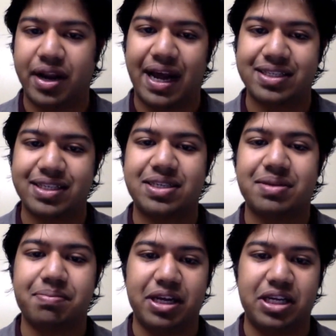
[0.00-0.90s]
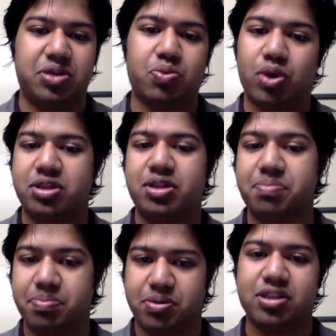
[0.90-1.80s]
asset based on what the
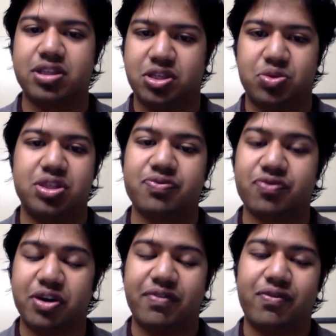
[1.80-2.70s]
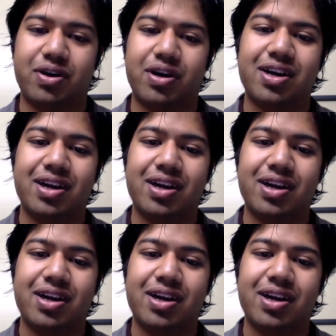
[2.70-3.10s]
constituents voted for,